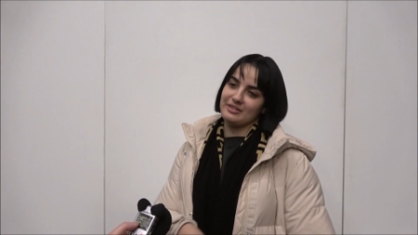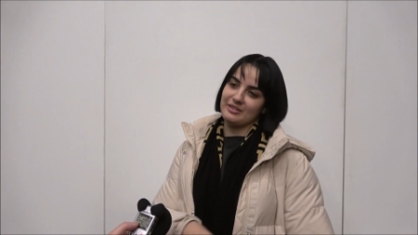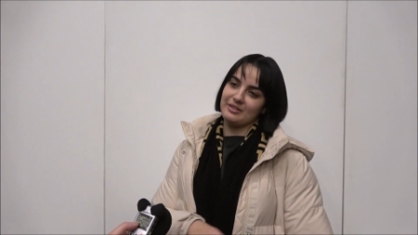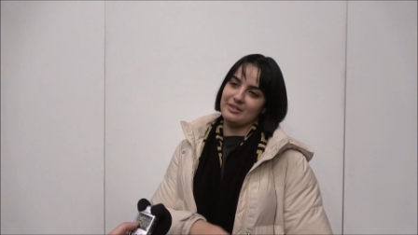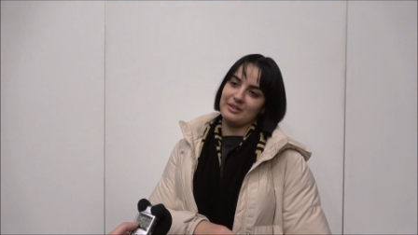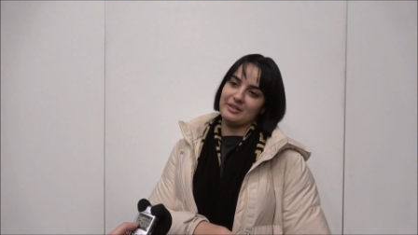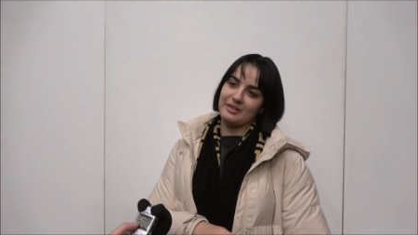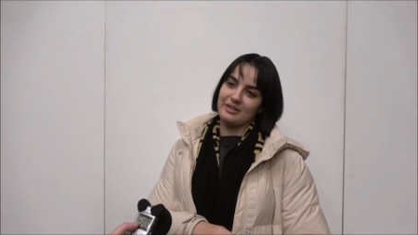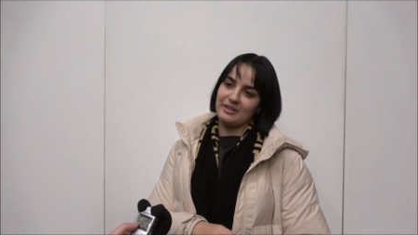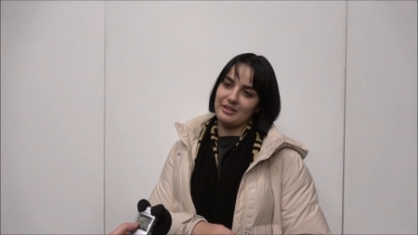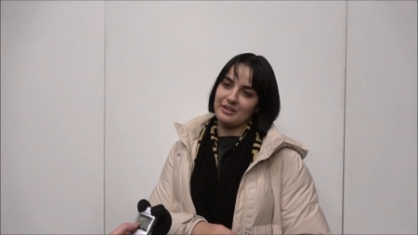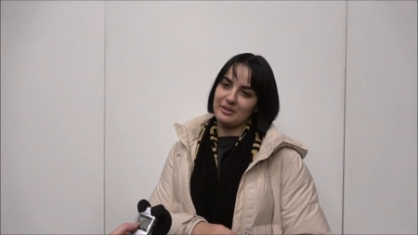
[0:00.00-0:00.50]

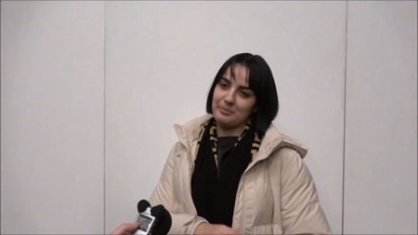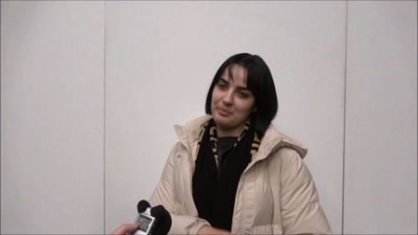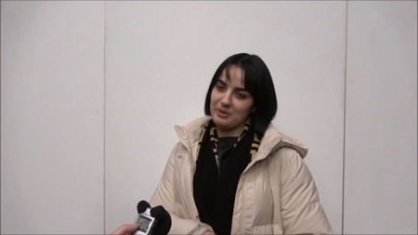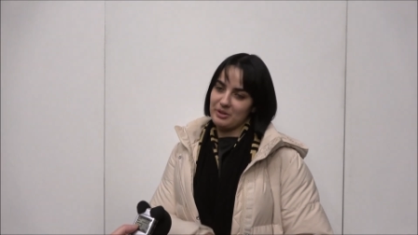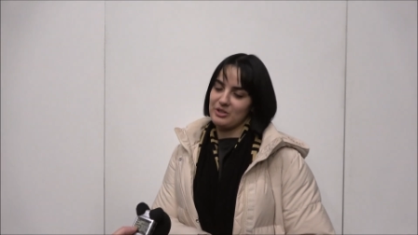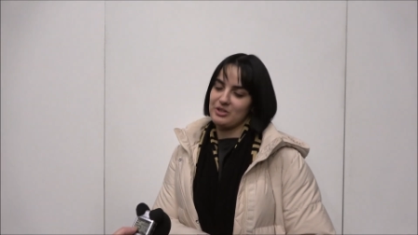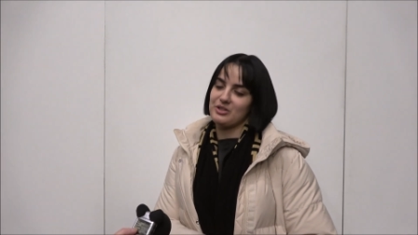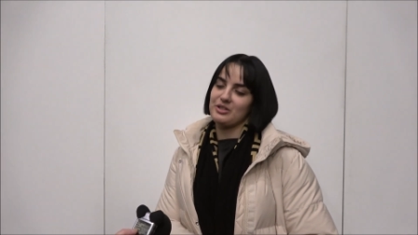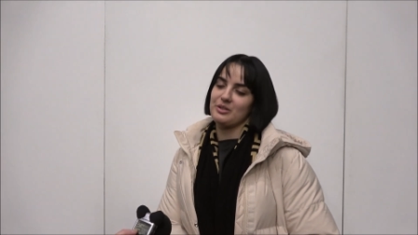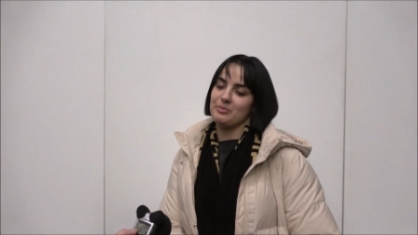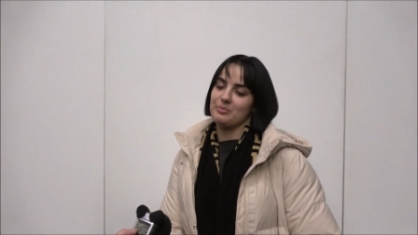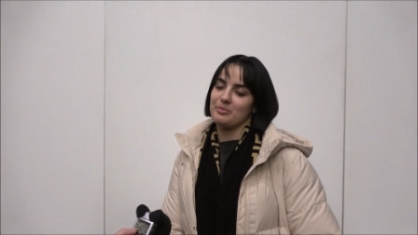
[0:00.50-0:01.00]
the
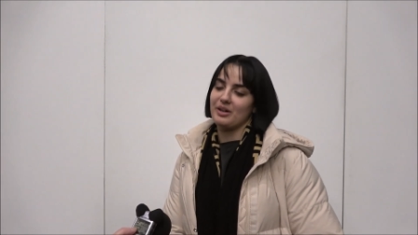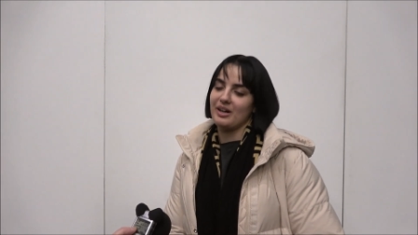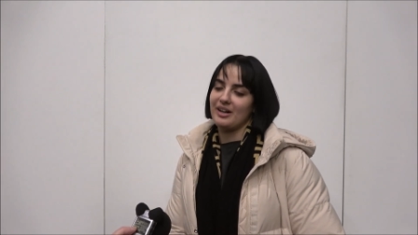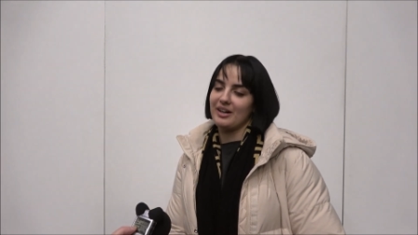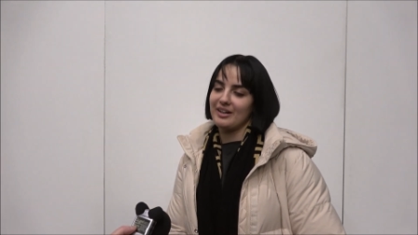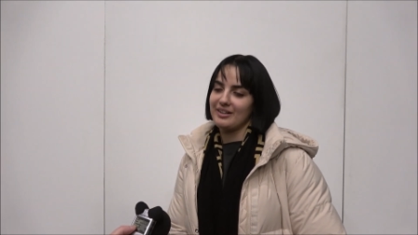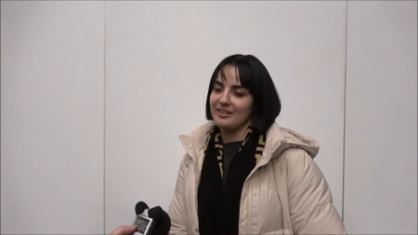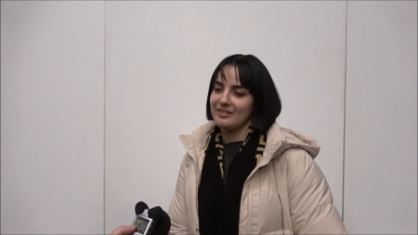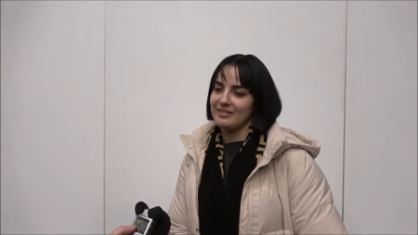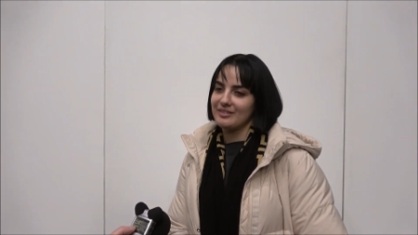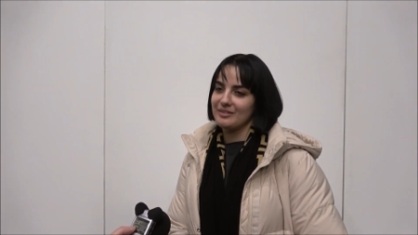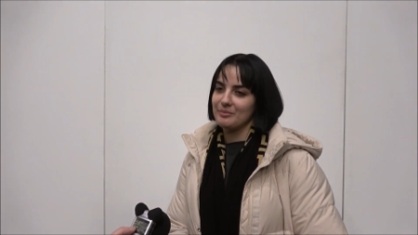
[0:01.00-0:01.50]
person
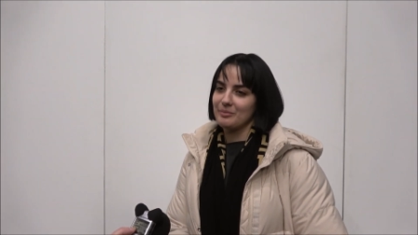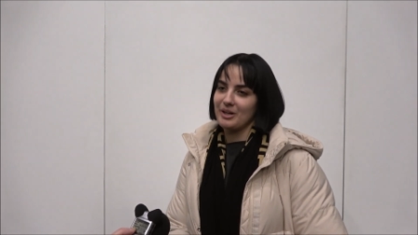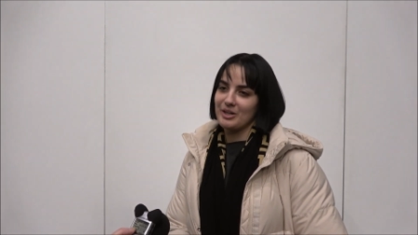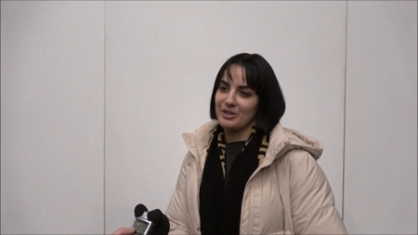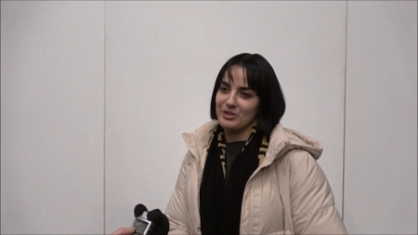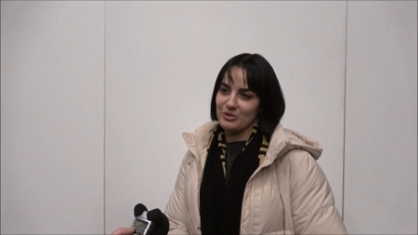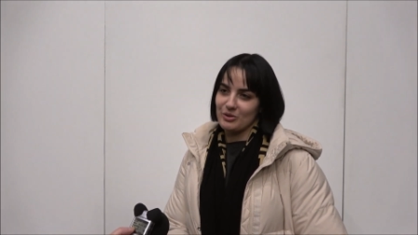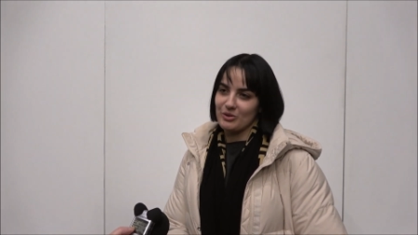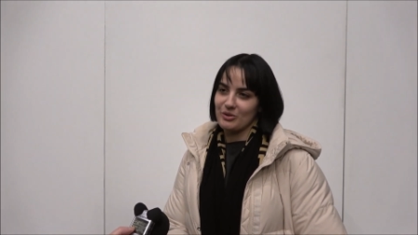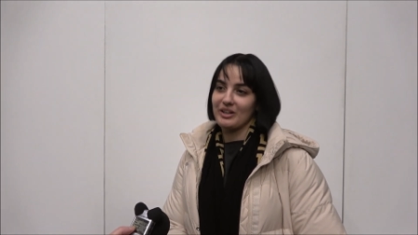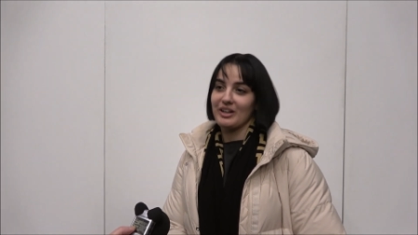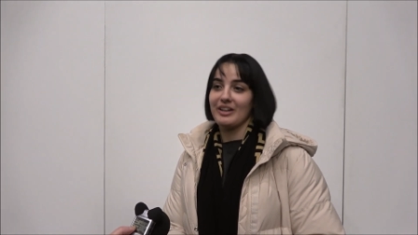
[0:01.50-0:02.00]
behind my
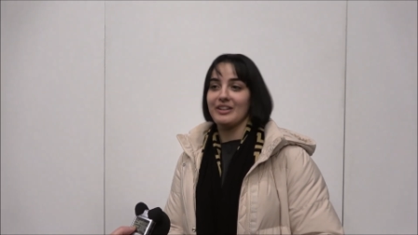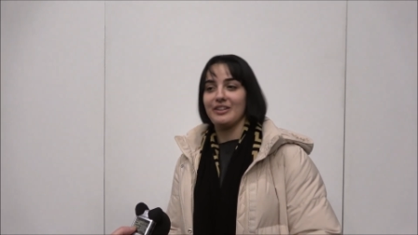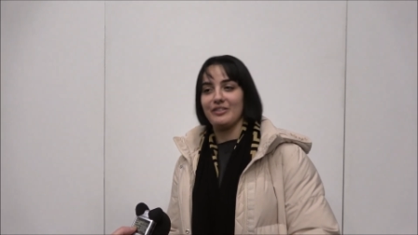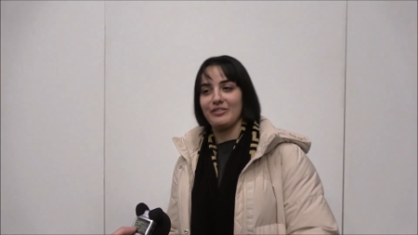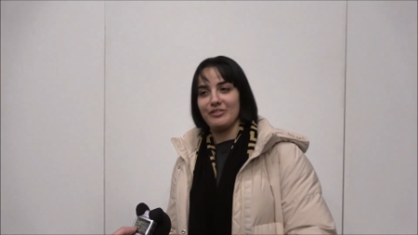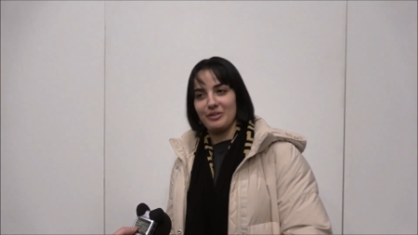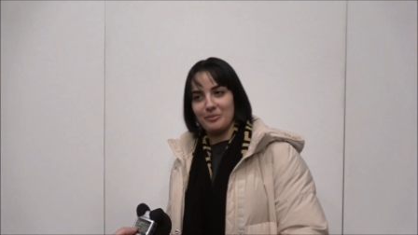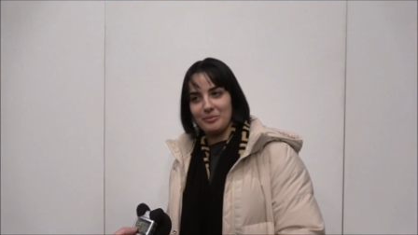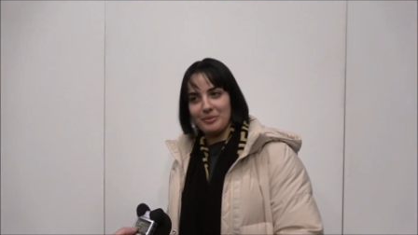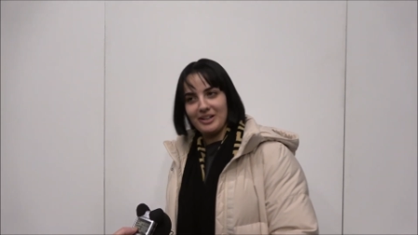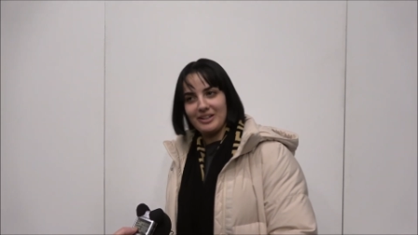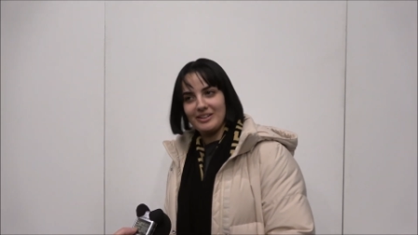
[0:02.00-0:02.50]
song and
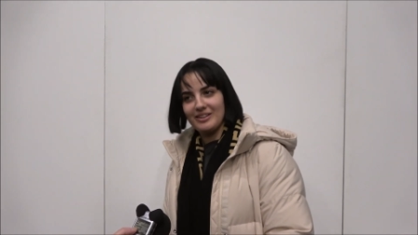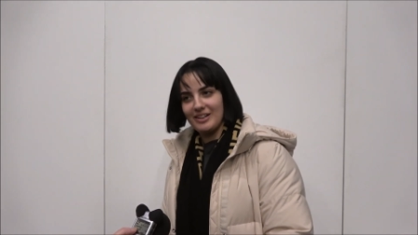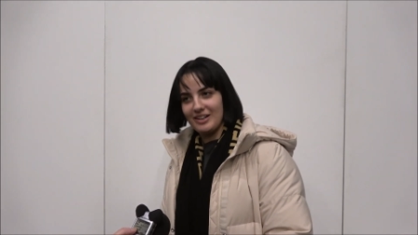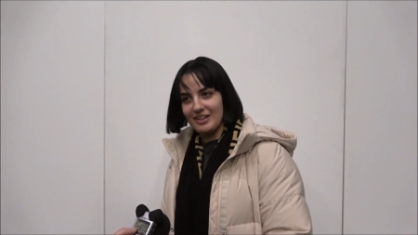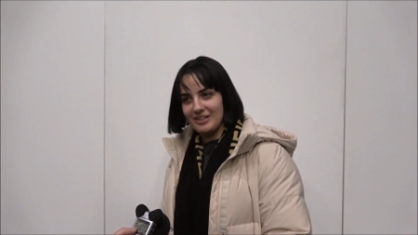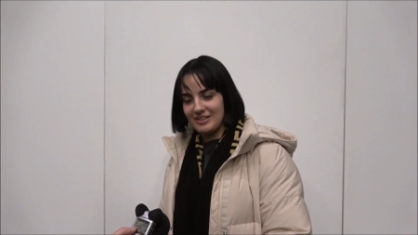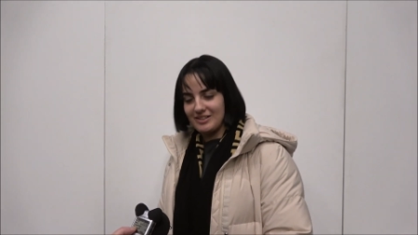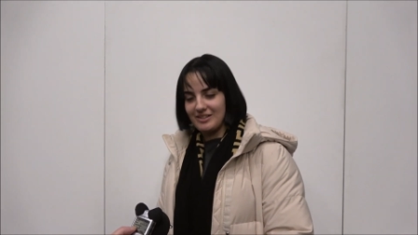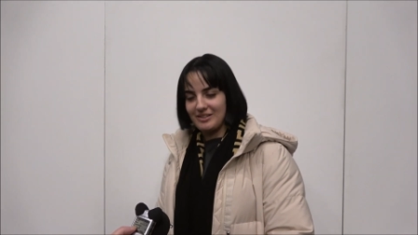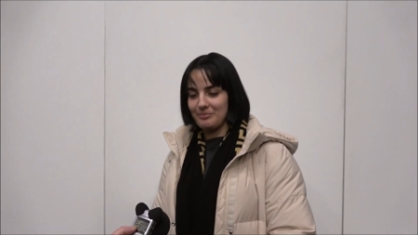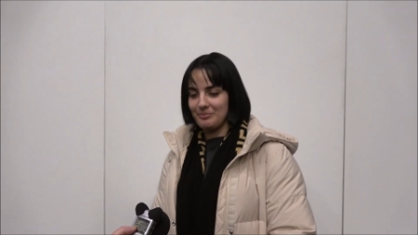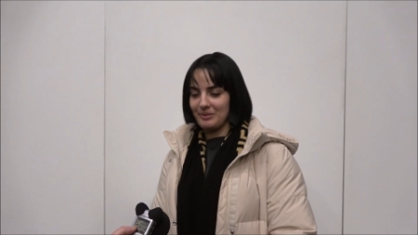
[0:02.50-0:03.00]
even my dad,